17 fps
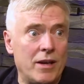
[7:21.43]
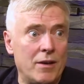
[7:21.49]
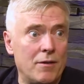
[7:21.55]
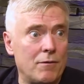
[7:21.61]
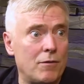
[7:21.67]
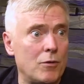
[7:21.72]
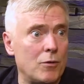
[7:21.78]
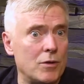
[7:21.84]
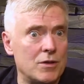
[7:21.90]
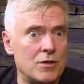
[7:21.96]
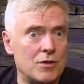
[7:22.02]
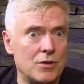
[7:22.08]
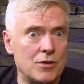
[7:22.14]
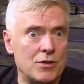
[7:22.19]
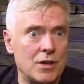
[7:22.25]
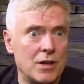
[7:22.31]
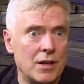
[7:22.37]

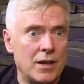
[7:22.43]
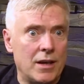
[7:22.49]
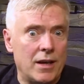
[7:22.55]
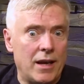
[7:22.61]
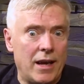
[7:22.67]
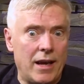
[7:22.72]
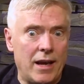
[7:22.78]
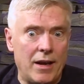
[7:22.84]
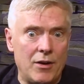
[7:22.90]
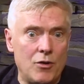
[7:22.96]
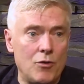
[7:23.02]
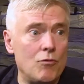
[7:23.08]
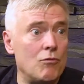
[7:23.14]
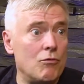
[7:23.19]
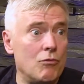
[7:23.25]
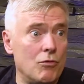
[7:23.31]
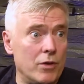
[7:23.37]
influencers, and you
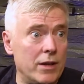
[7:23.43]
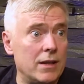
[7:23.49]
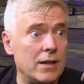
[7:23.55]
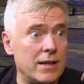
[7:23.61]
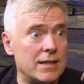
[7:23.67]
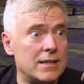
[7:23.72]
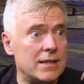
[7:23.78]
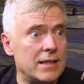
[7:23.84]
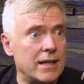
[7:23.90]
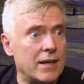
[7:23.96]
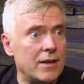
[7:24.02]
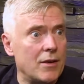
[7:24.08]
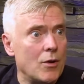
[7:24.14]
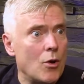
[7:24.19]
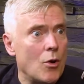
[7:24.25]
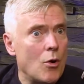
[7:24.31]
really see it.